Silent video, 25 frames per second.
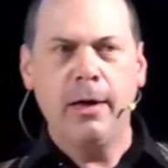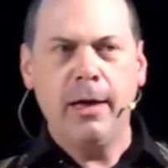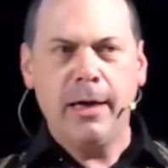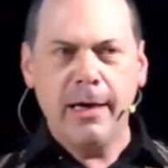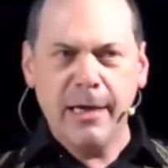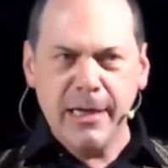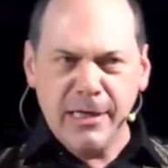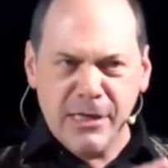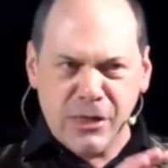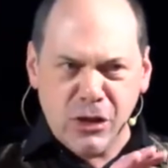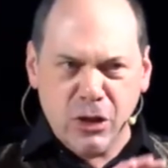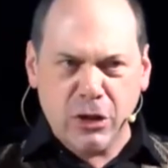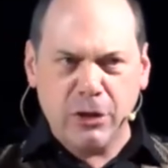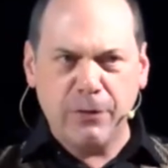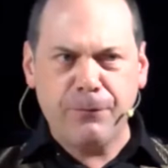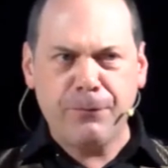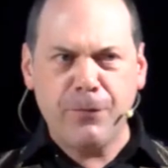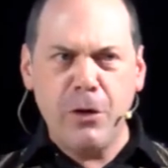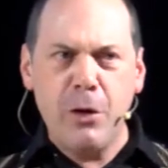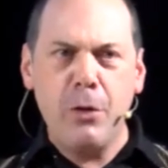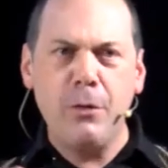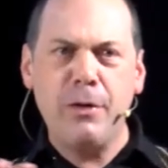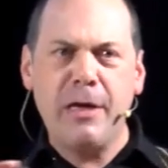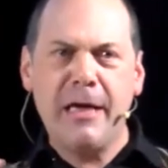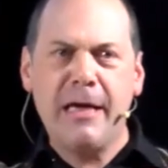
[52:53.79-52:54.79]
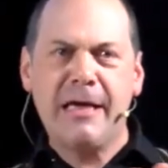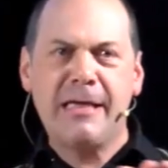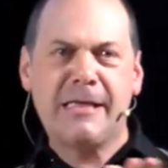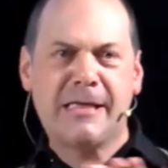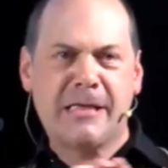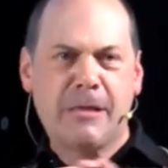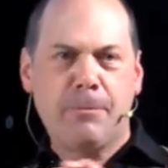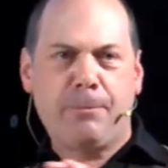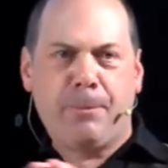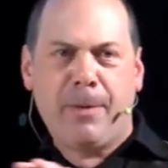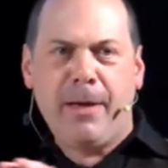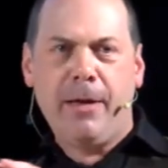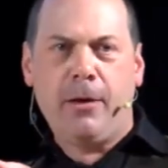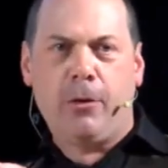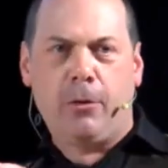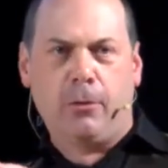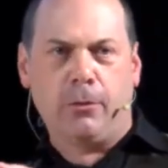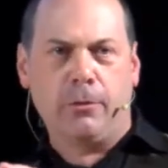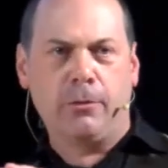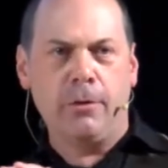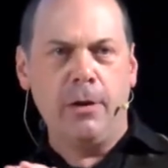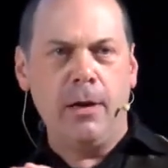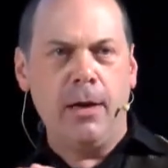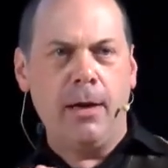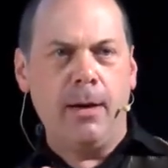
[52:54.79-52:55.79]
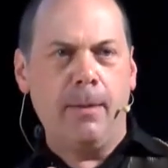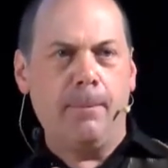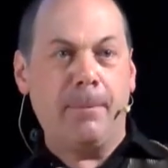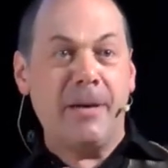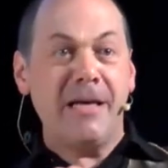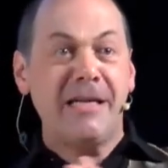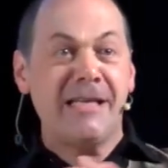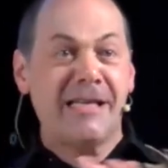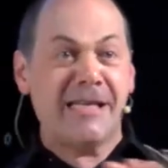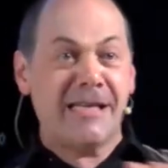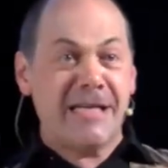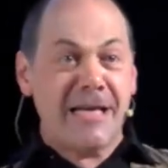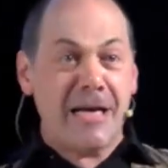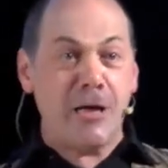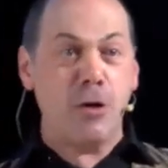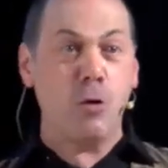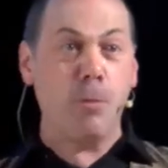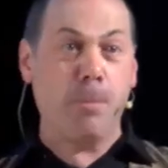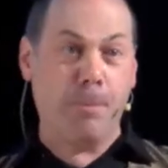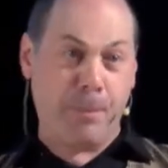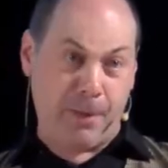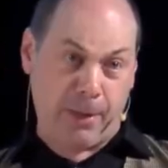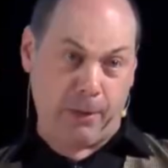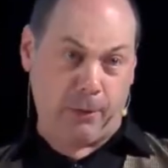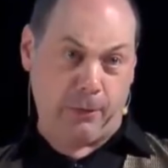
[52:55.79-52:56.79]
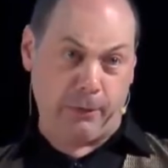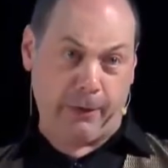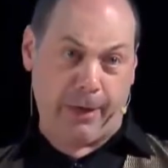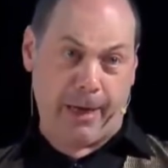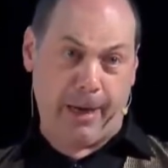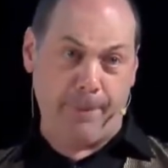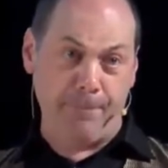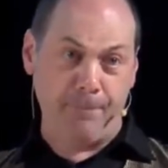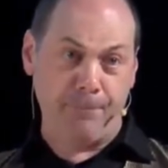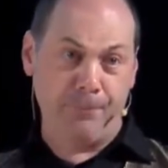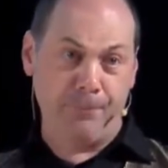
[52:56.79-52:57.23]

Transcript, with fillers: And it took a few years to build, but it's still building.